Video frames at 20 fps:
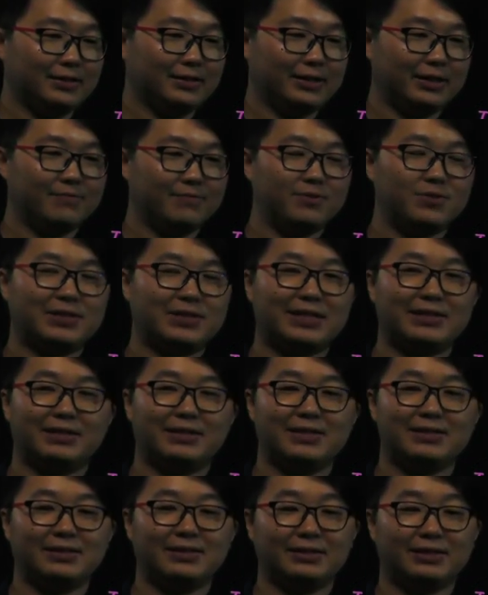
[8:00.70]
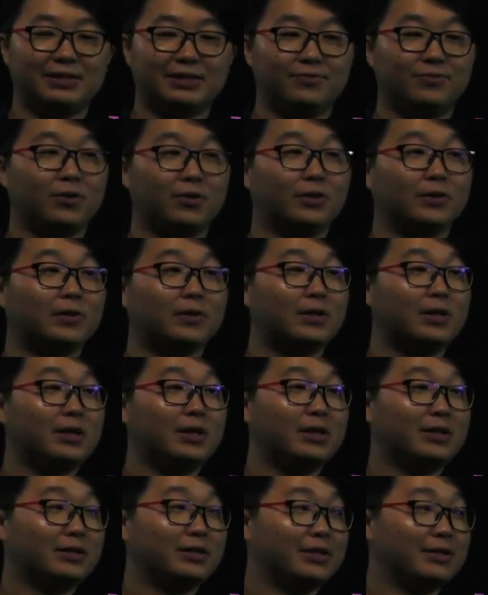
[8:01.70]
emission intensity for
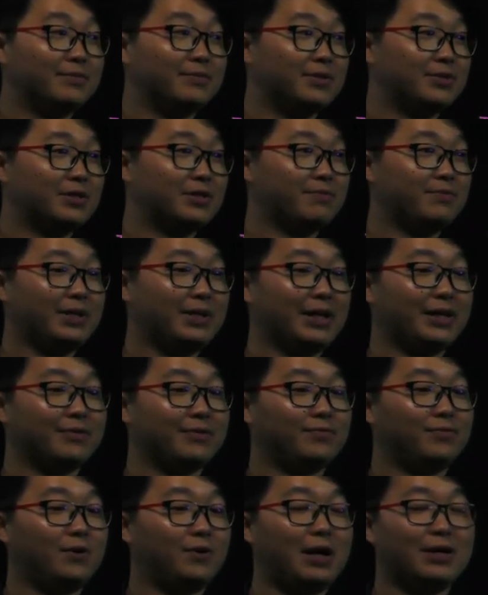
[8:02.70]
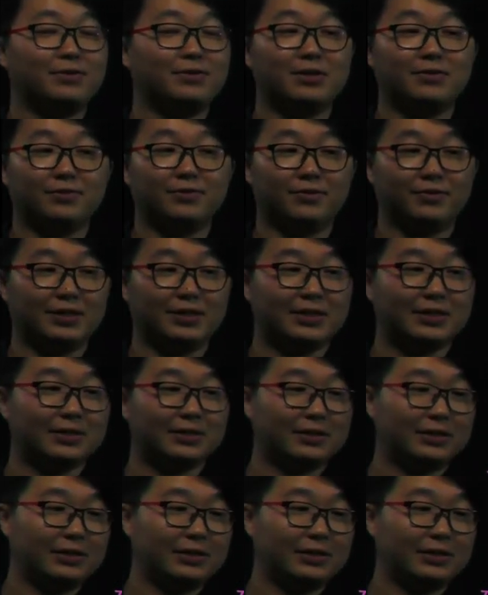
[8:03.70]
the emission peak at 450,